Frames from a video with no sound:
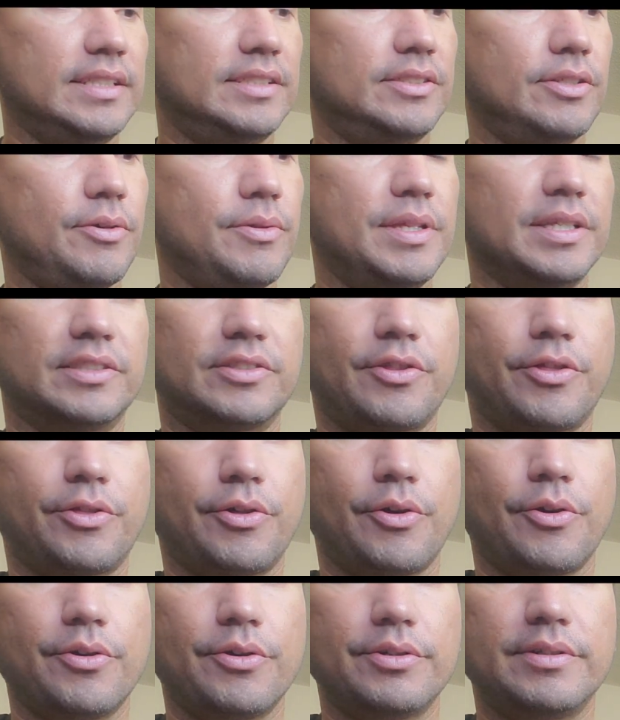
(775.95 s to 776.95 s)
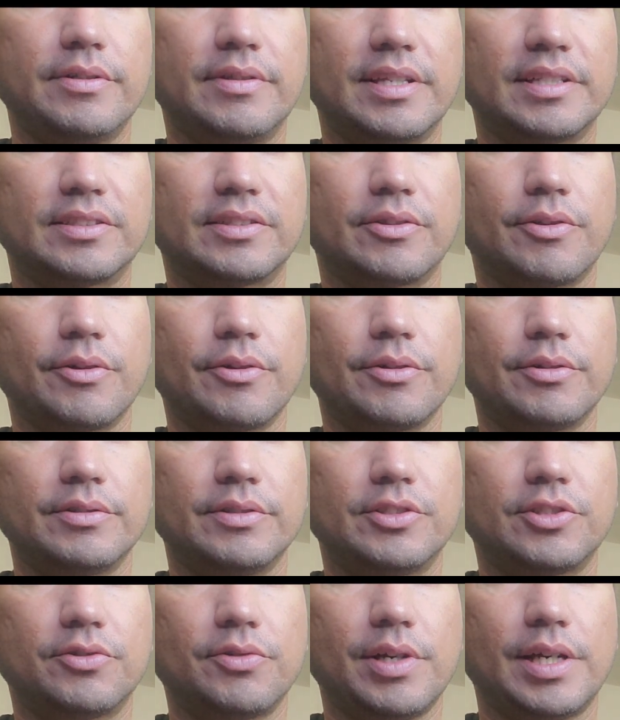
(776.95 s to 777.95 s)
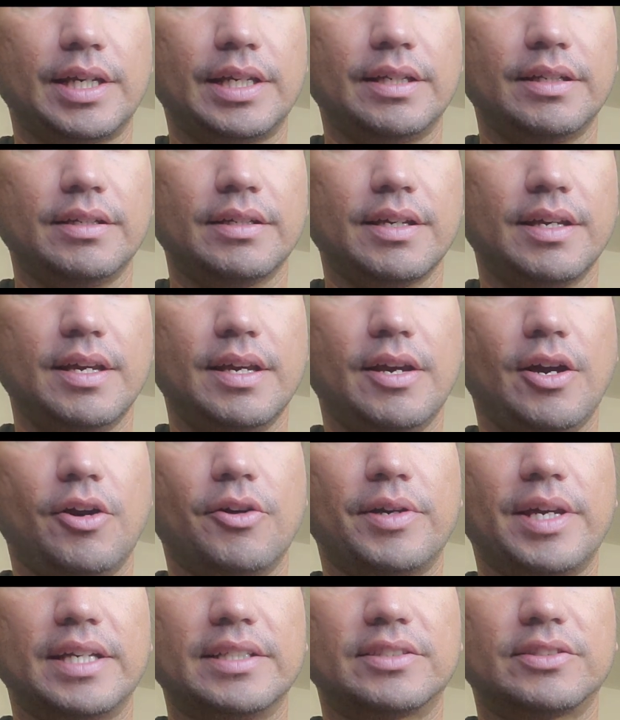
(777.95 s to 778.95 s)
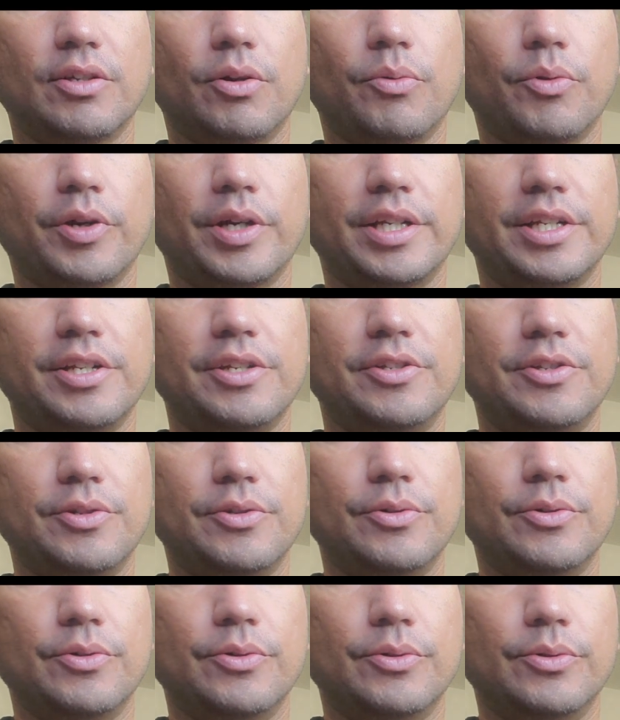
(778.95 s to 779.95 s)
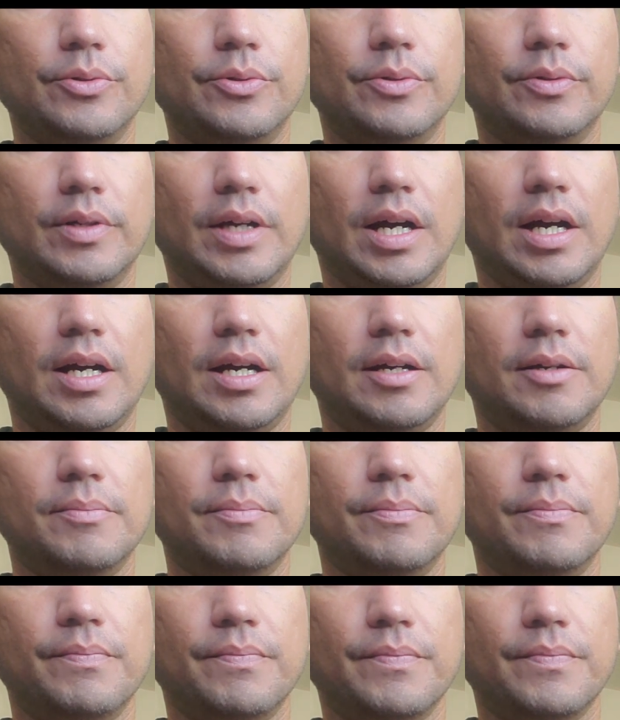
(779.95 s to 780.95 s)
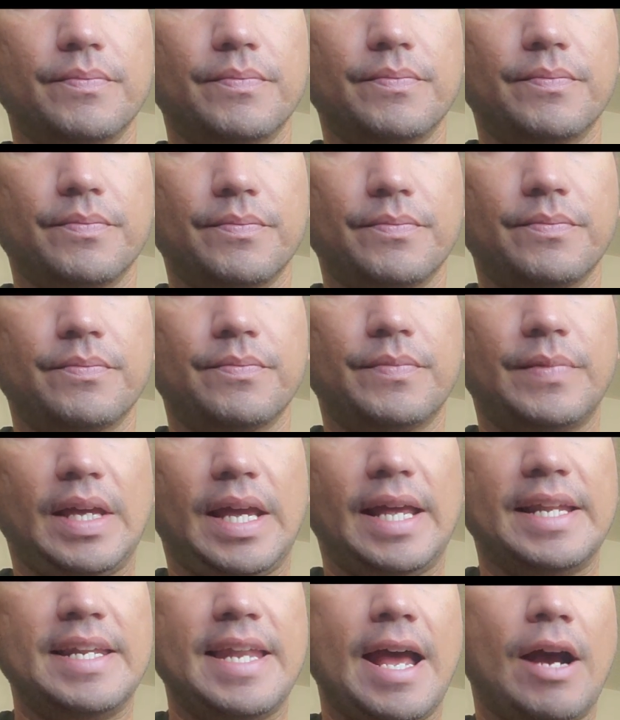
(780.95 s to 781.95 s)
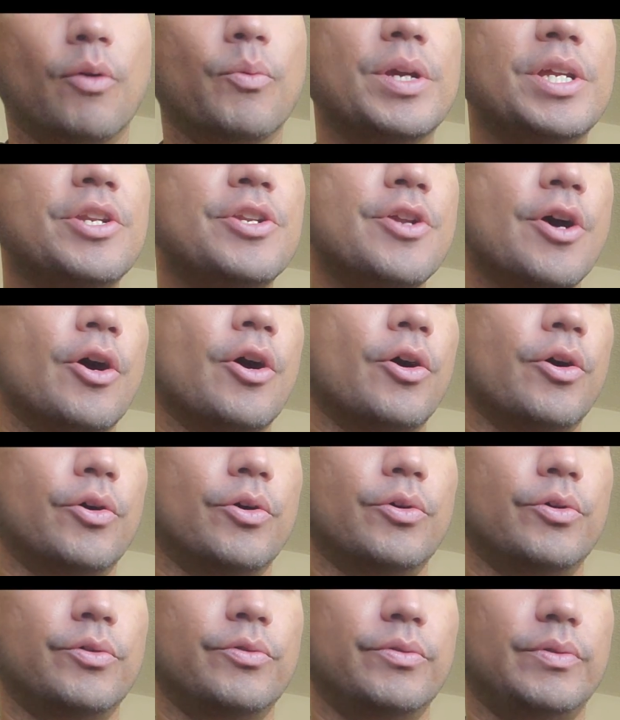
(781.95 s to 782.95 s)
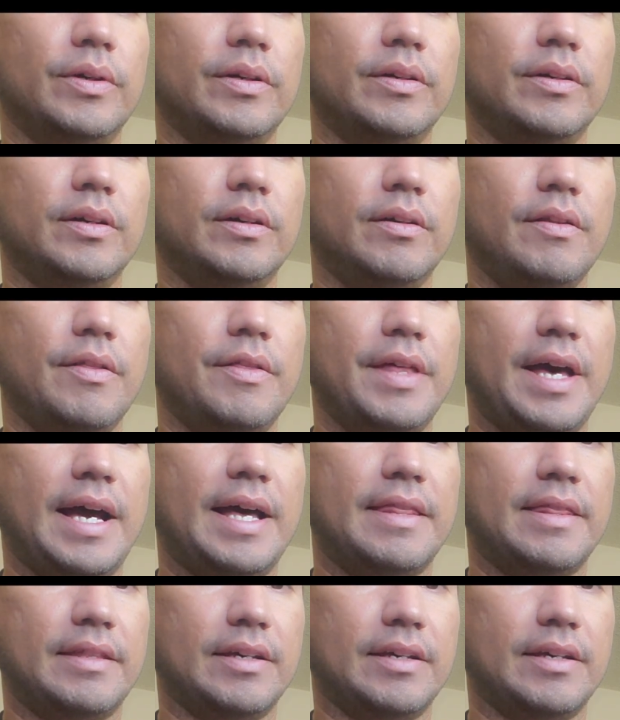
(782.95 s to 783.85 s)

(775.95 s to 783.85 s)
So this third string, okay, so we're gonna do, and now we know that